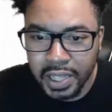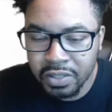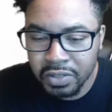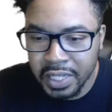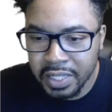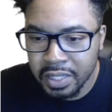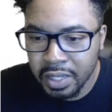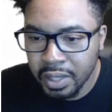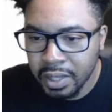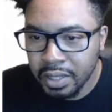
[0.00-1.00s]
are just
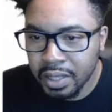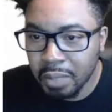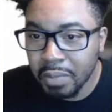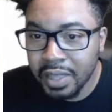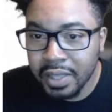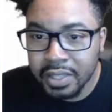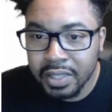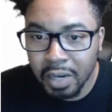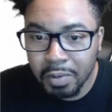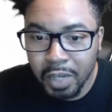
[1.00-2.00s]
the mythics that
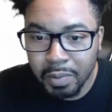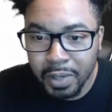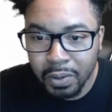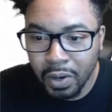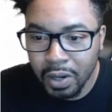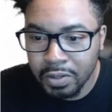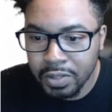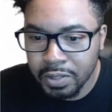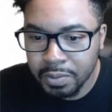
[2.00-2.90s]
I'm coming across.